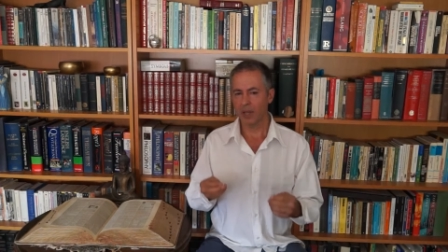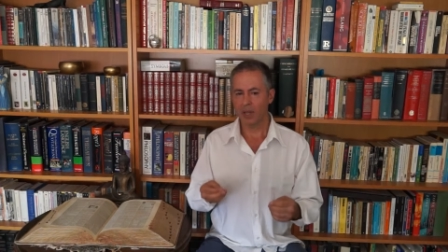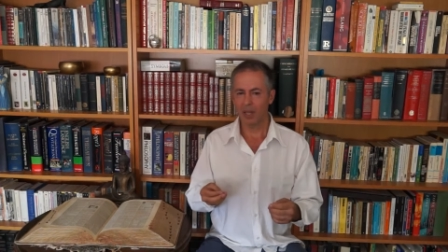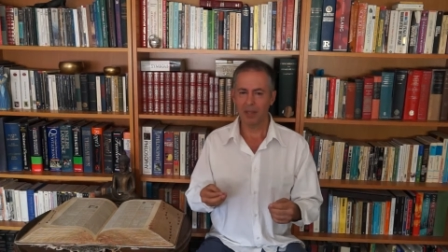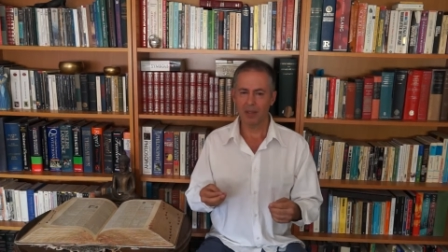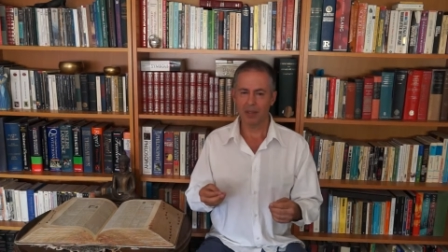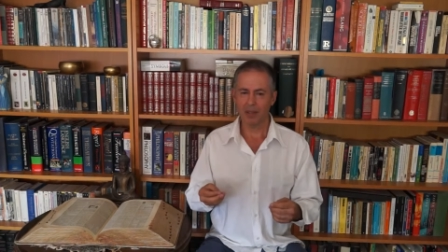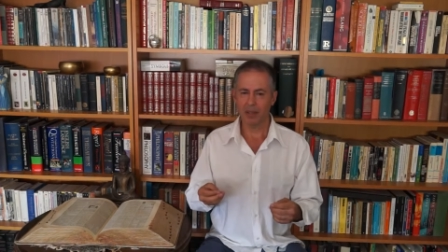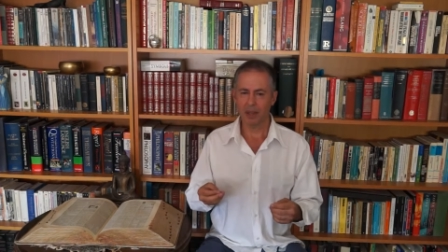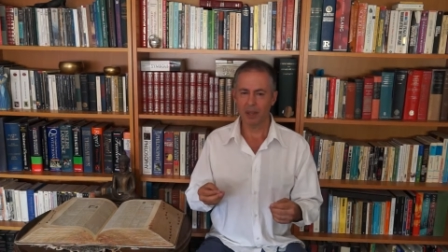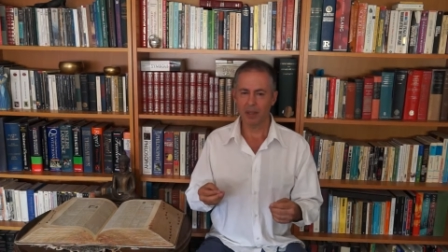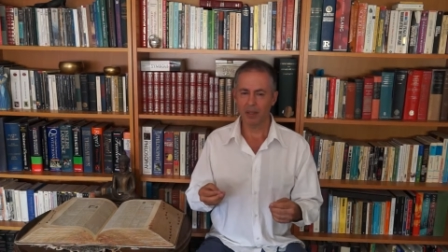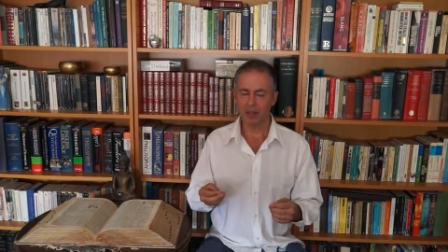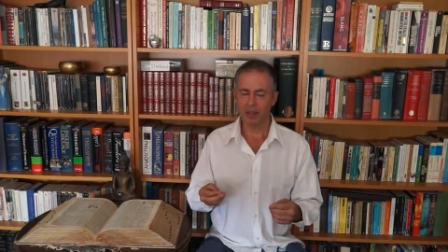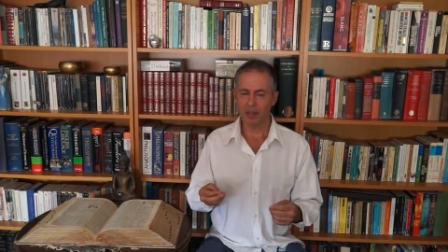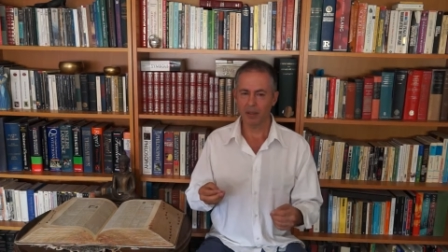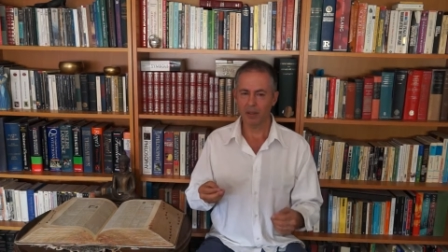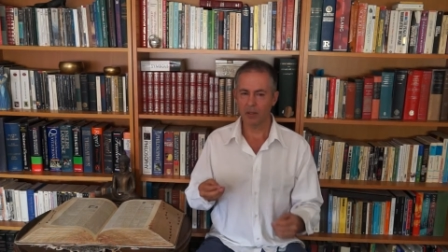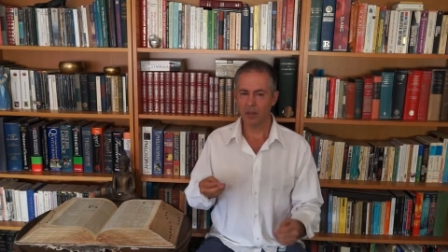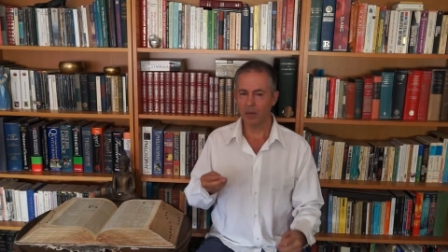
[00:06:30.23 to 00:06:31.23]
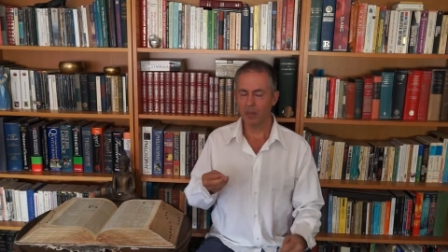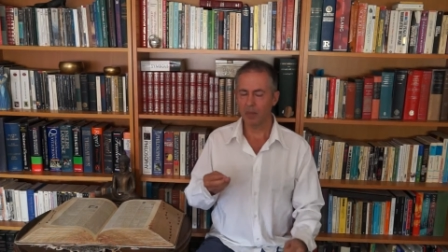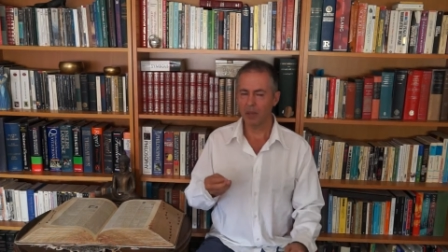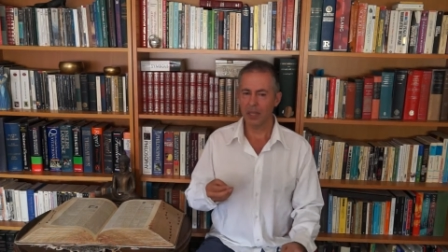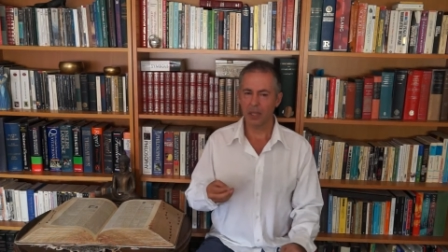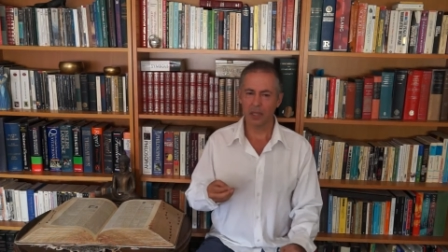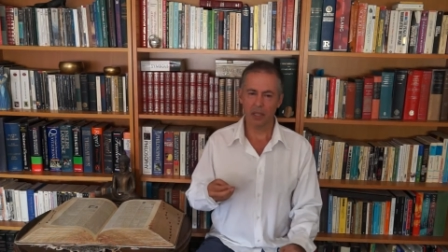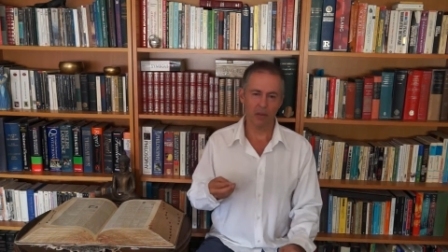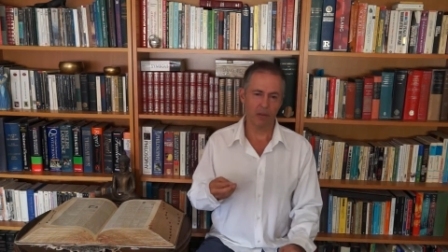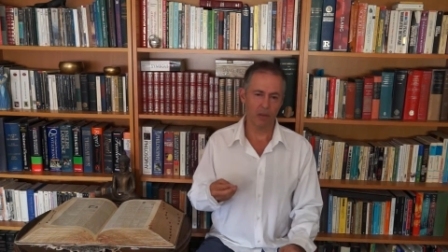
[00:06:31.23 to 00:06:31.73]
insight into the
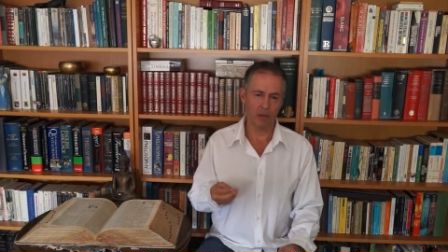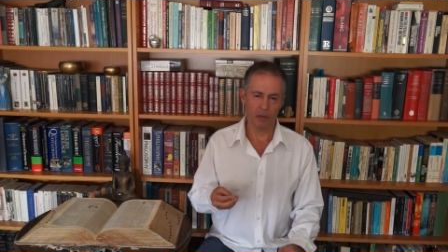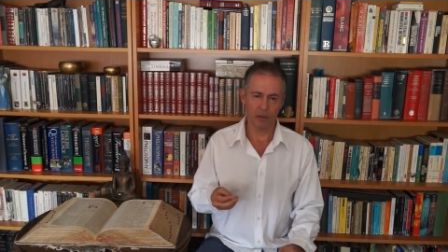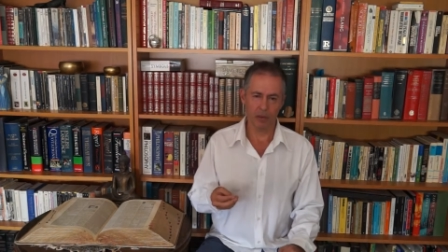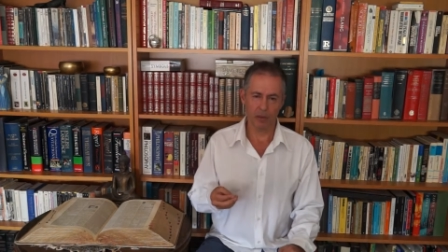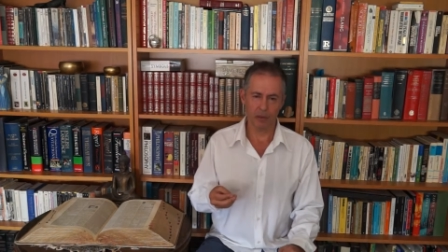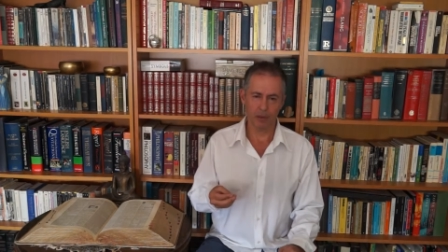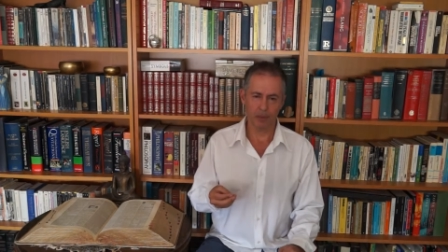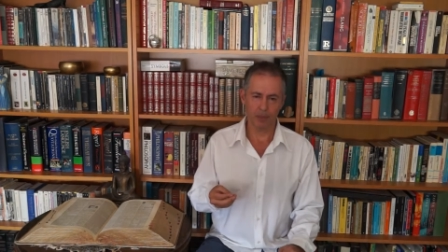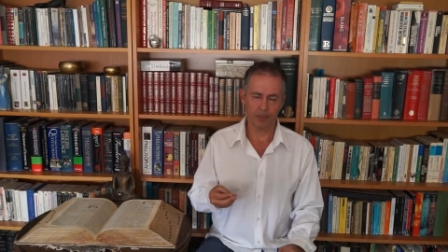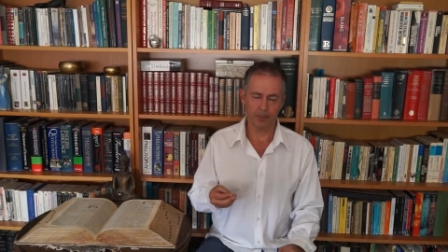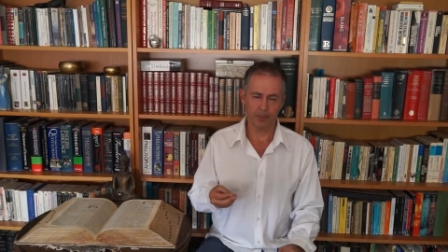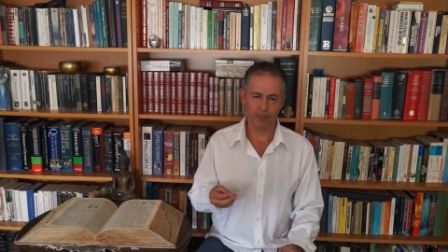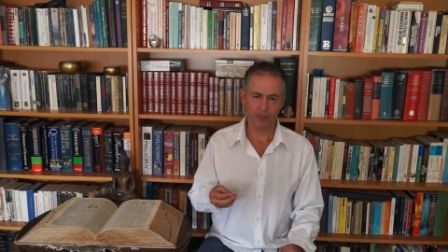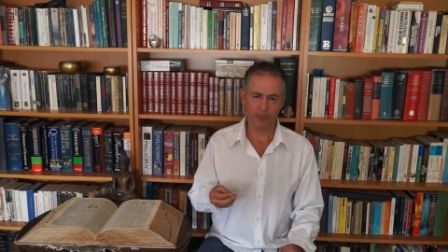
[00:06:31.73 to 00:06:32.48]
meaning of the term.